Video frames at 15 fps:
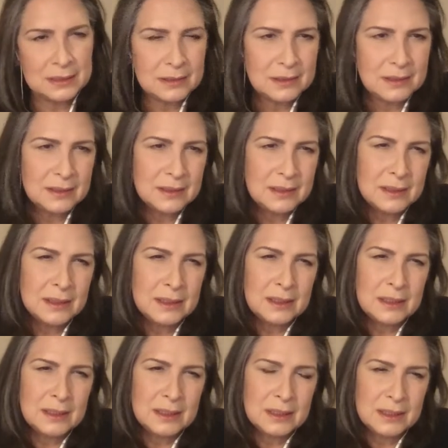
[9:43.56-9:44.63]

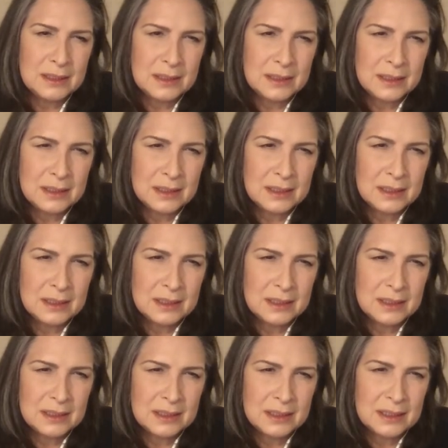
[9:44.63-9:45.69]

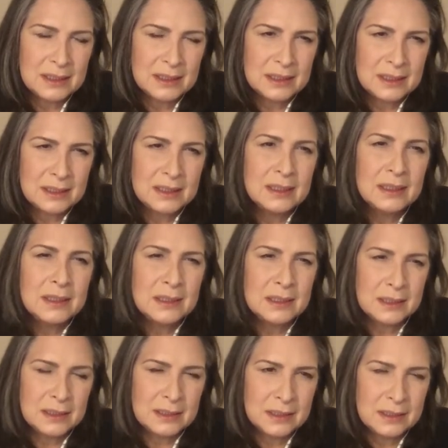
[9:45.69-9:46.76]

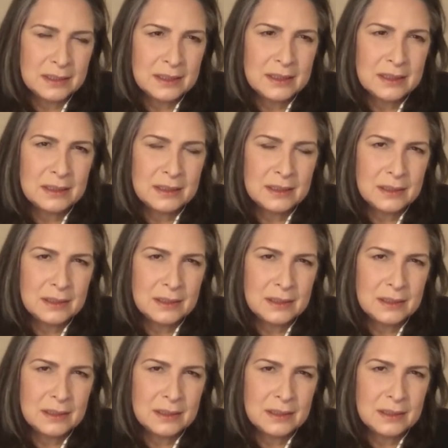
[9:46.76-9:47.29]
The person shown says nothing.